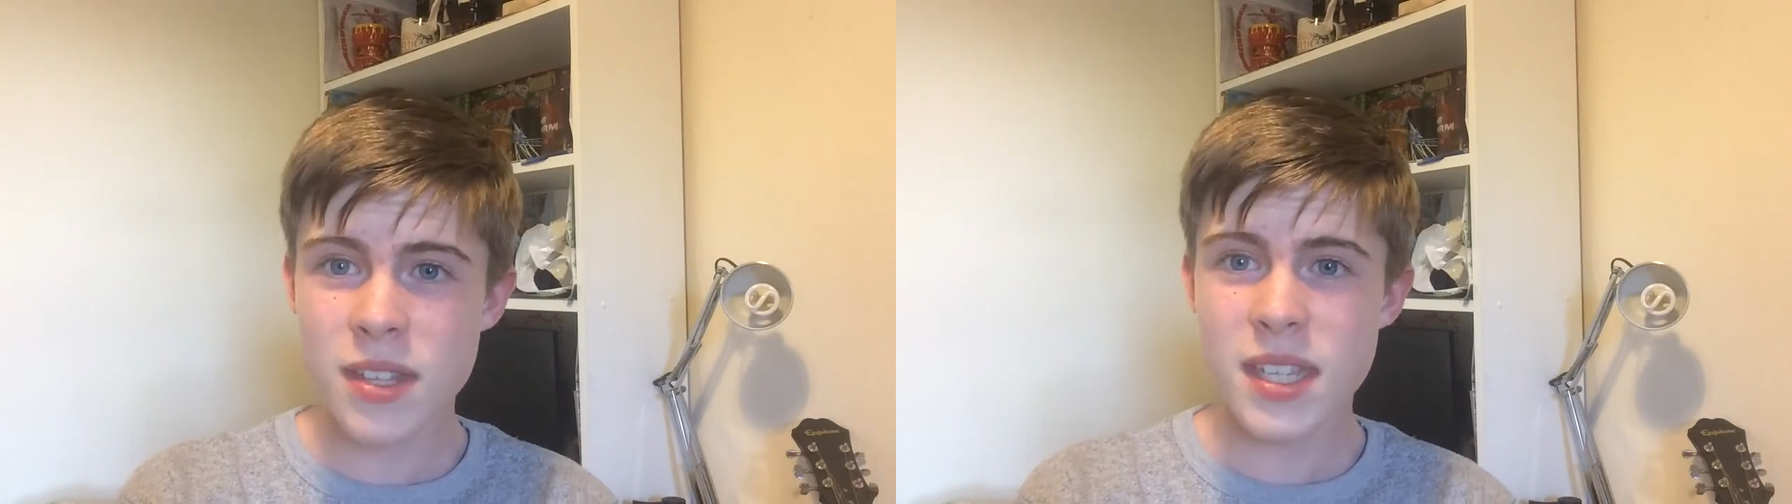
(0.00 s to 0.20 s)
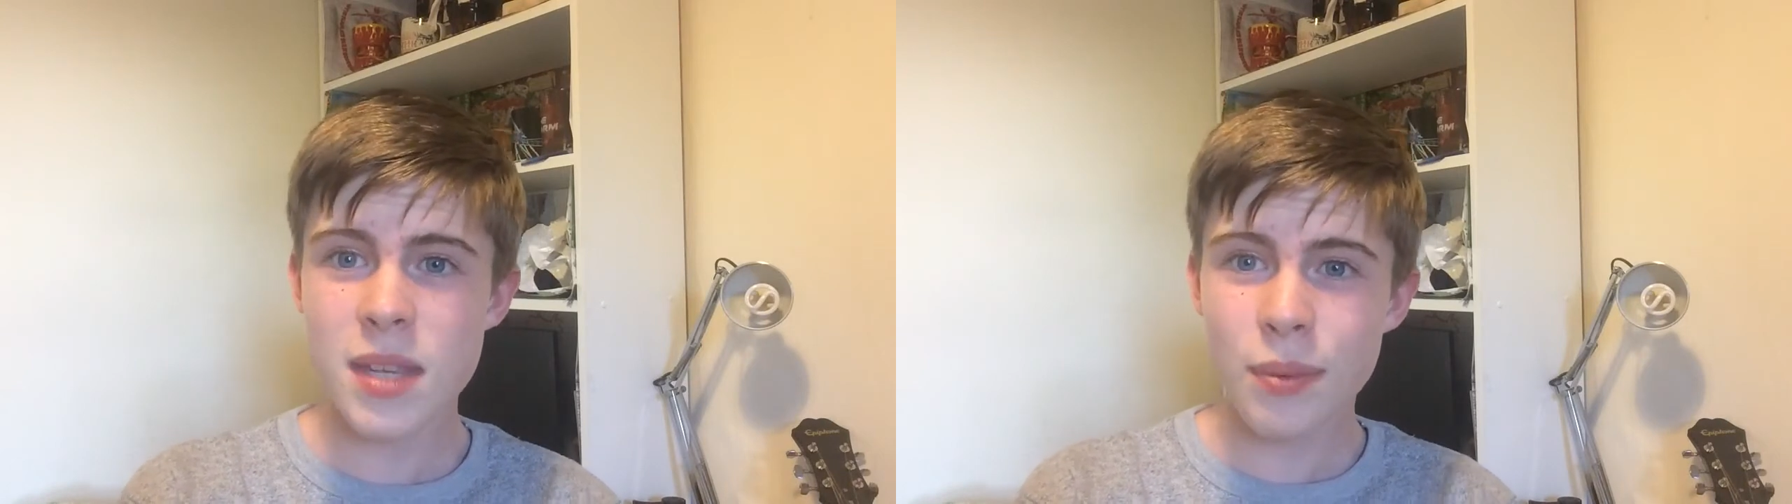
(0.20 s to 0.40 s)

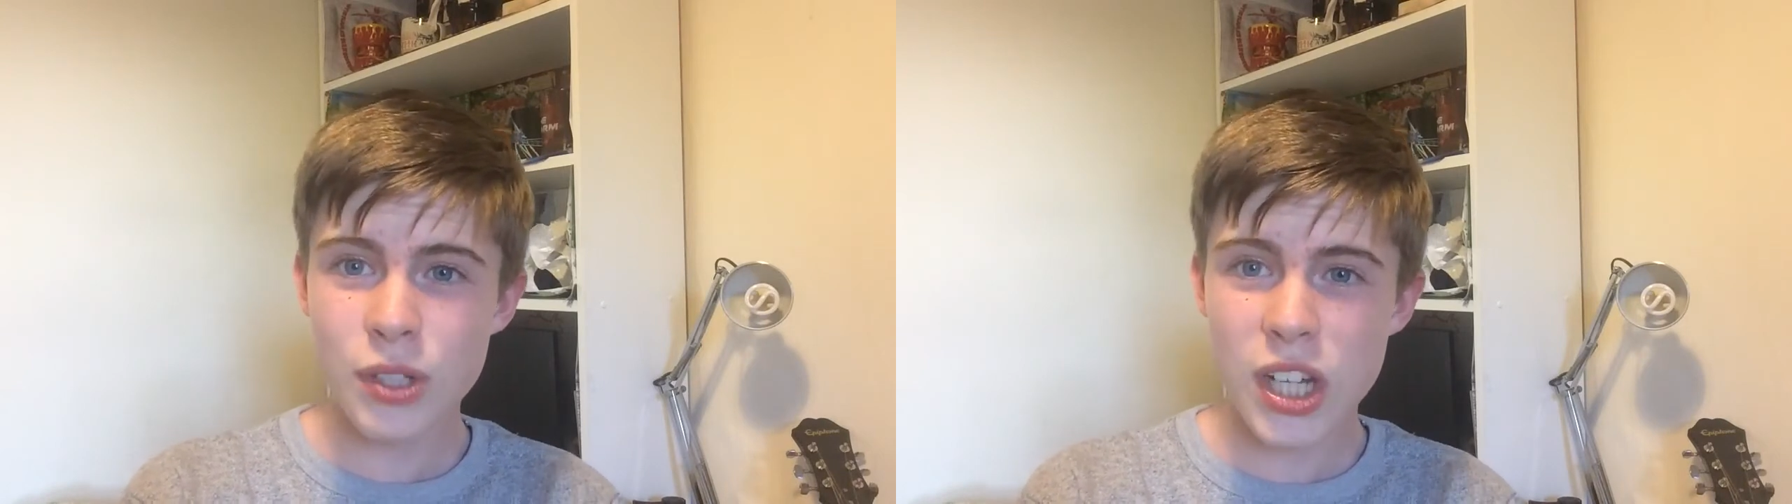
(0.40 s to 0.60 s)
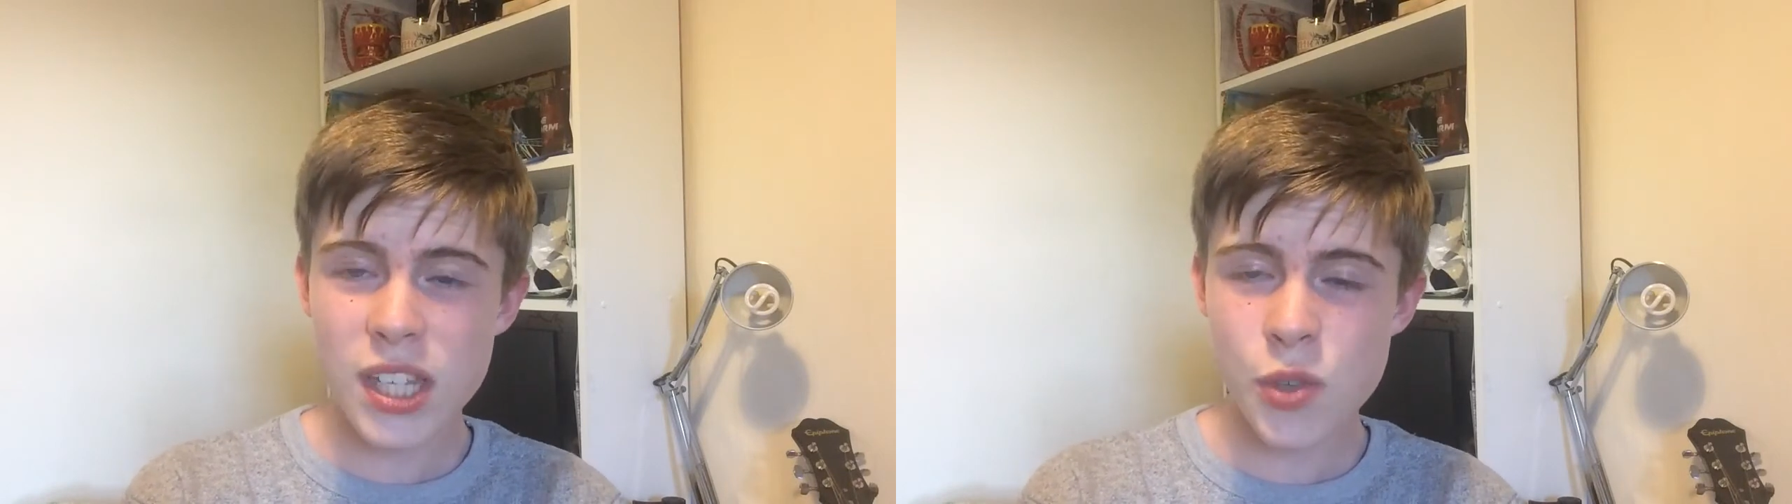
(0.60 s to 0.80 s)

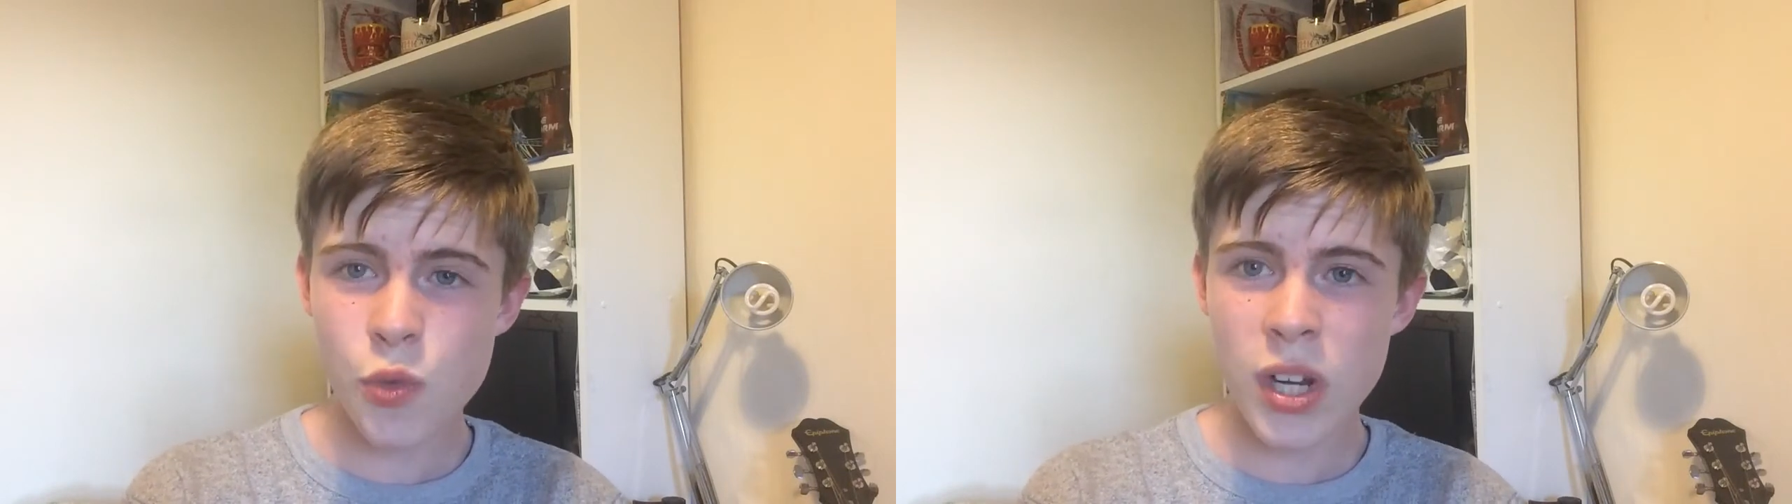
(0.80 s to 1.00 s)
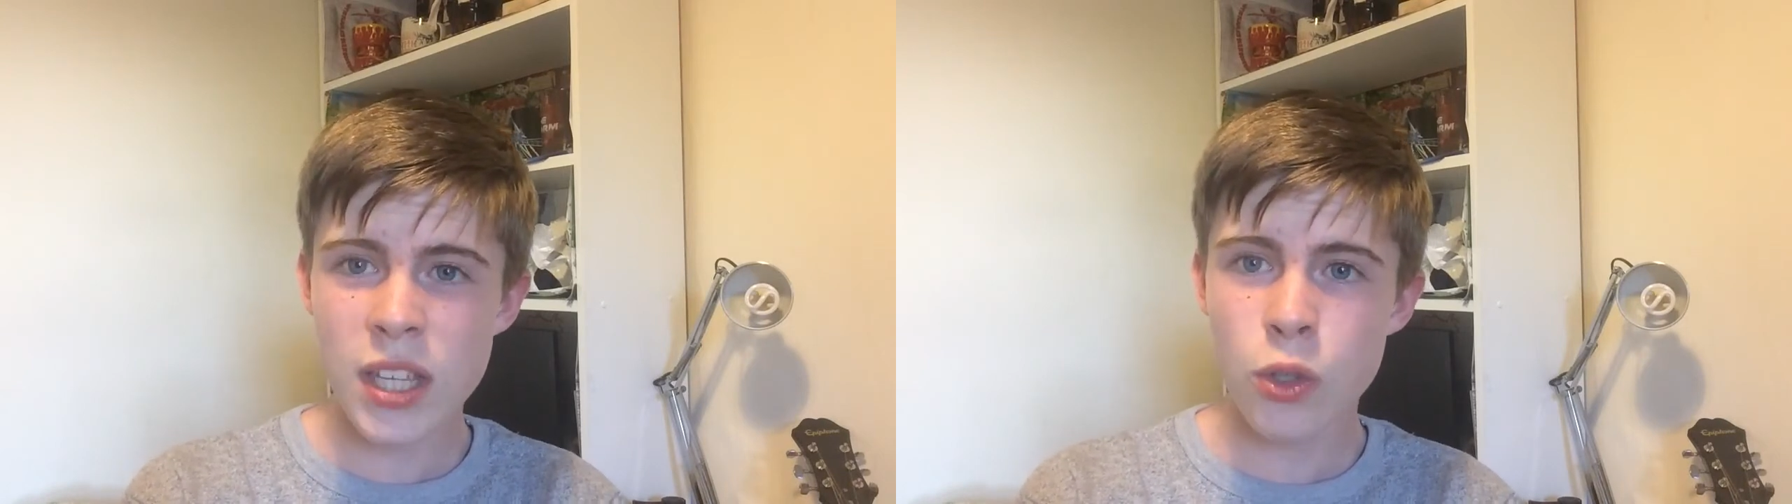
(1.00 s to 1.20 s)
steeplechase
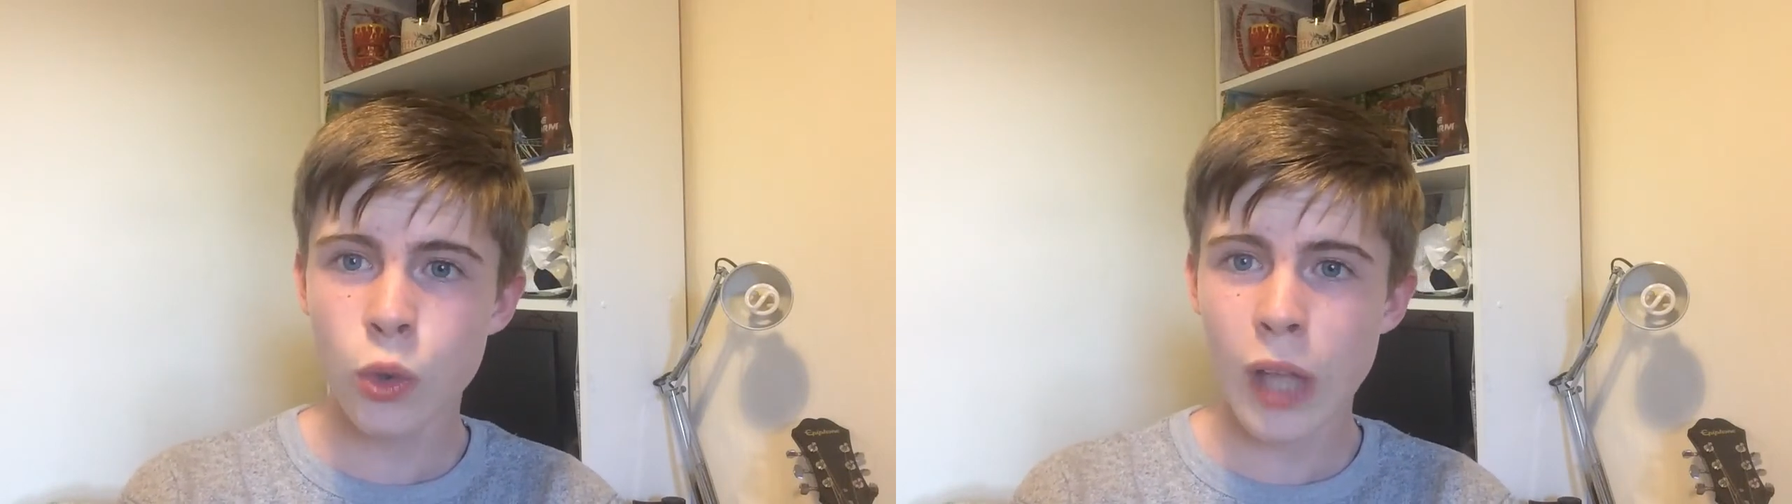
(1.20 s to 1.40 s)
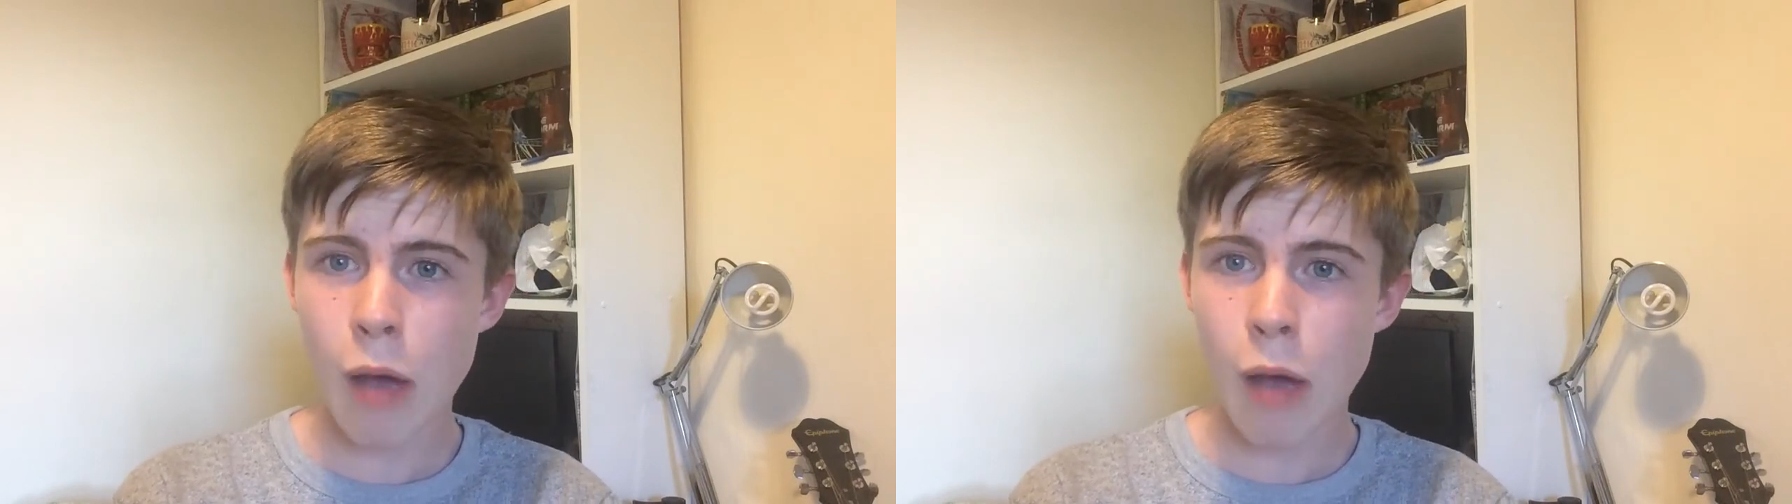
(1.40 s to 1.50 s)
is really cool,